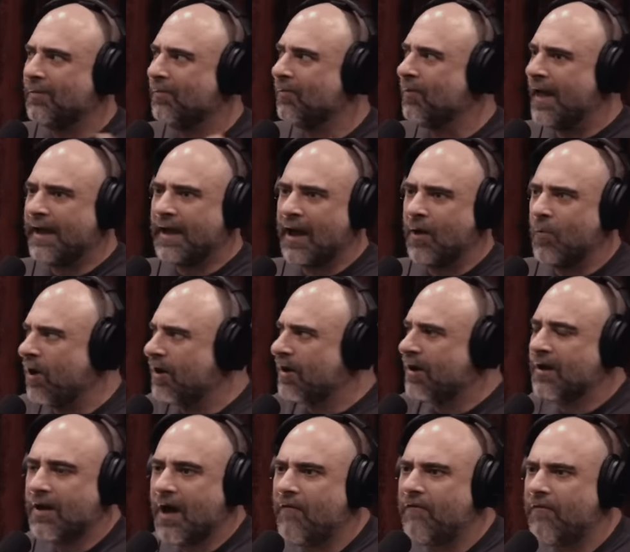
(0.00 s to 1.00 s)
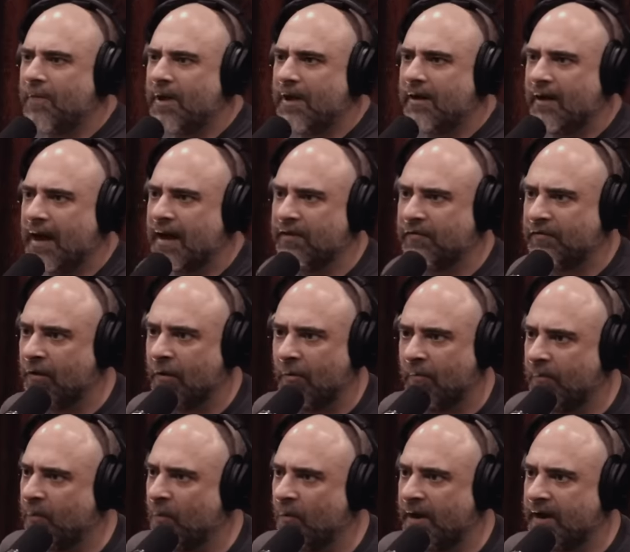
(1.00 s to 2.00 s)
Like I work in government at a
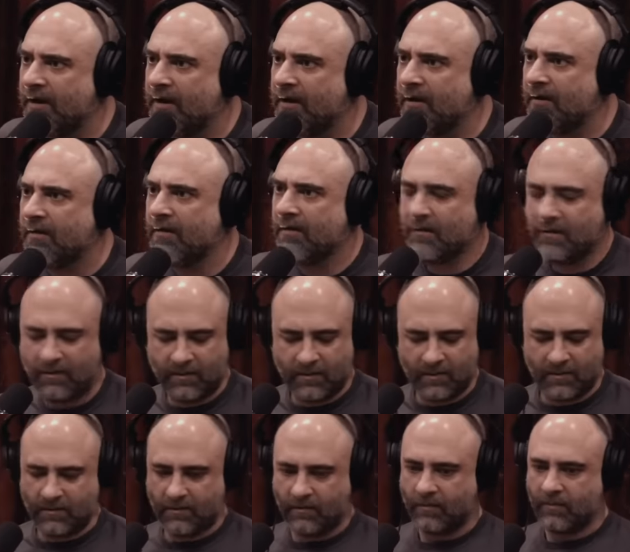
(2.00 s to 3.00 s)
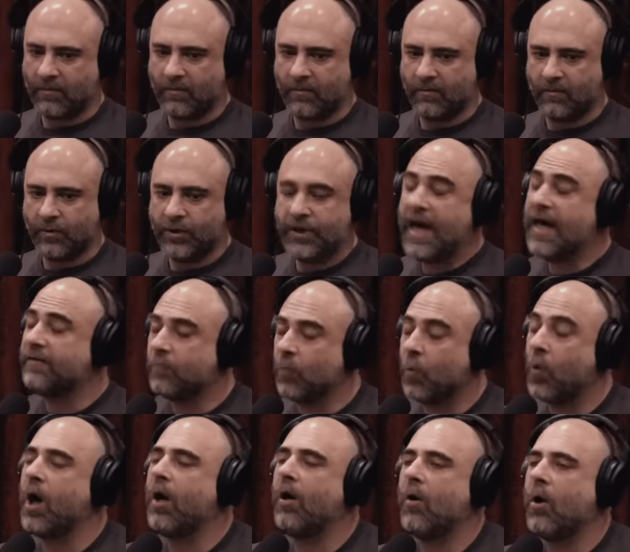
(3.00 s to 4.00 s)
certain point. Did they though? Yeah.
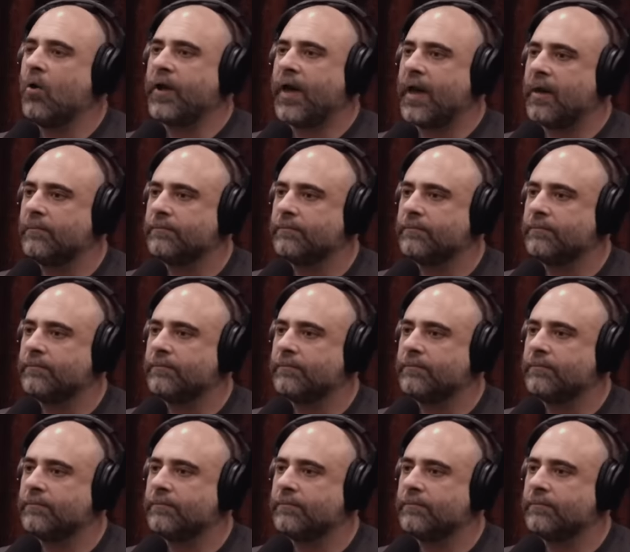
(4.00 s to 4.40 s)
Well, only okay. they did.